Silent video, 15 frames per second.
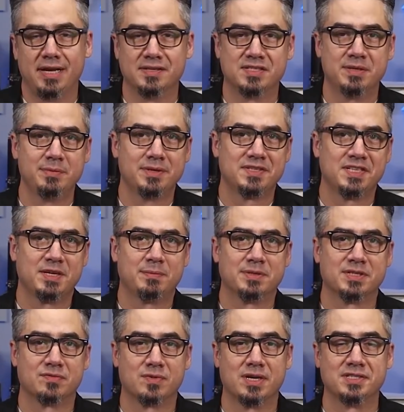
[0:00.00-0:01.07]
and some
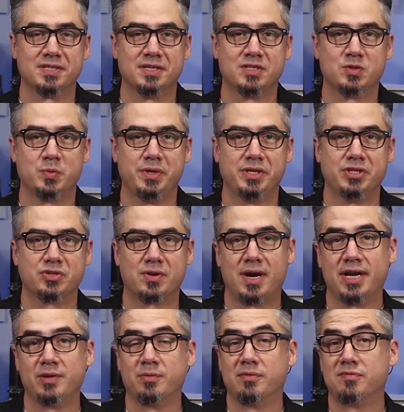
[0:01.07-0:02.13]
examples of resonance we
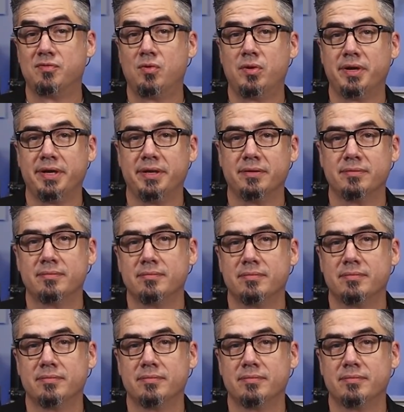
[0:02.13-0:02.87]
try to avoid,